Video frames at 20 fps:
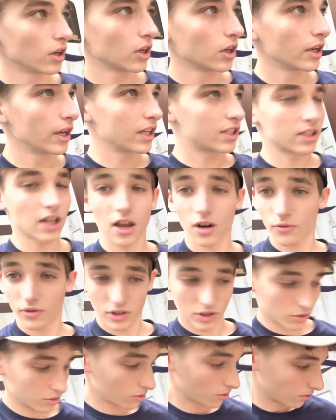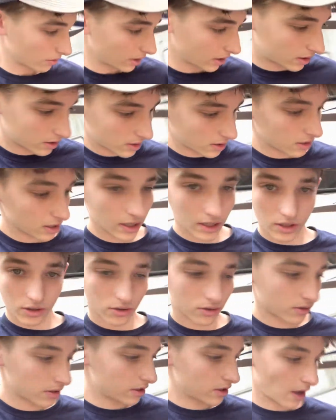It's not original, it's
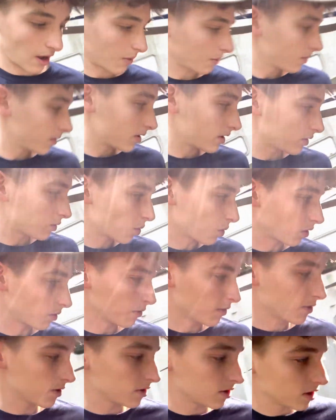horrible.